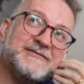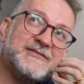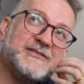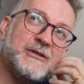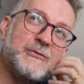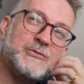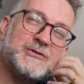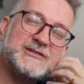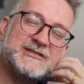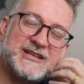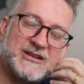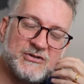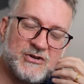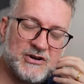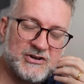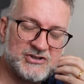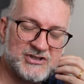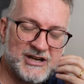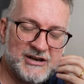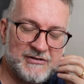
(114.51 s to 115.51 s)
I wouldn't say
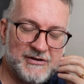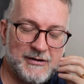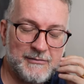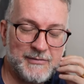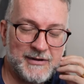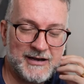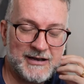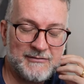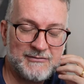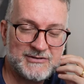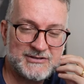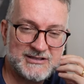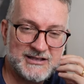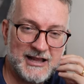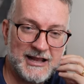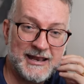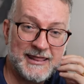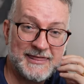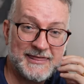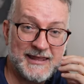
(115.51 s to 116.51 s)
contrarian, but he was
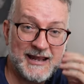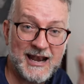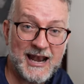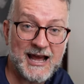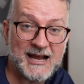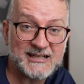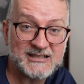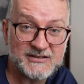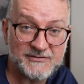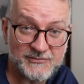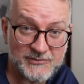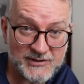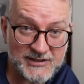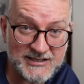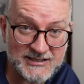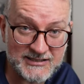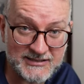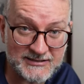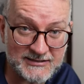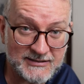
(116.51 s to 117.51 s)
the light of
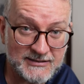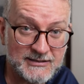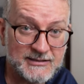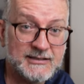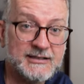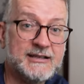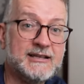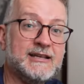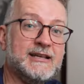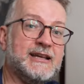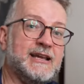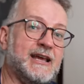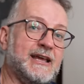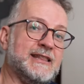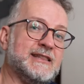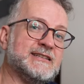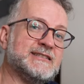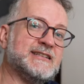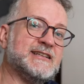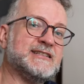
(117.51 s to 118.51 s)
reason
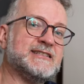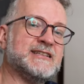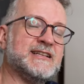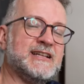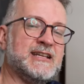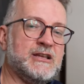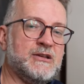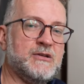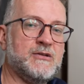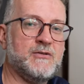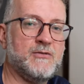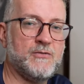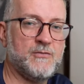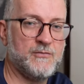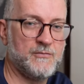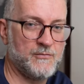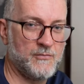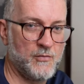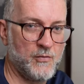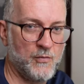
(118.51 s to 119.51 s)
in the sense that he
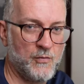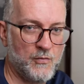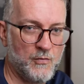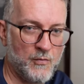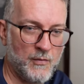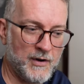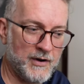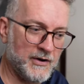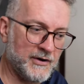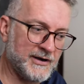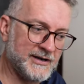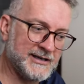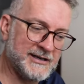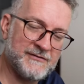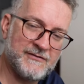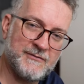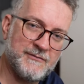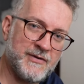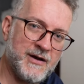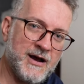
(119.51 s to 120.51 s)
went on a
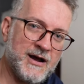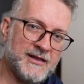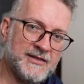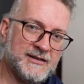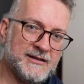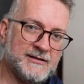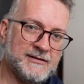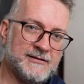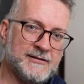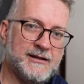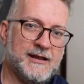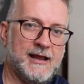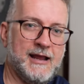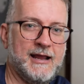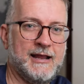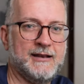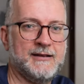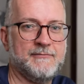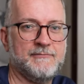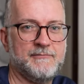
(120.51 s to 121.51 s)
different path and
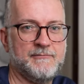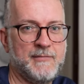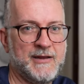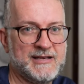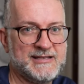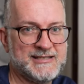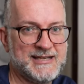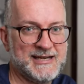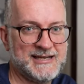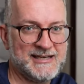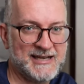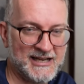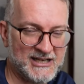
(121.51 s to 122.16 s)
maintained